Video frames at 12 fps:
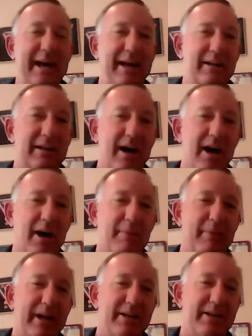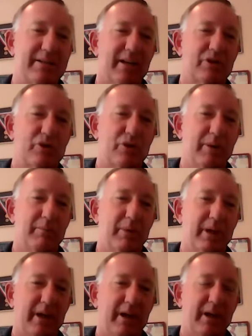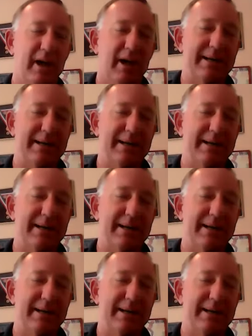that comment is extremely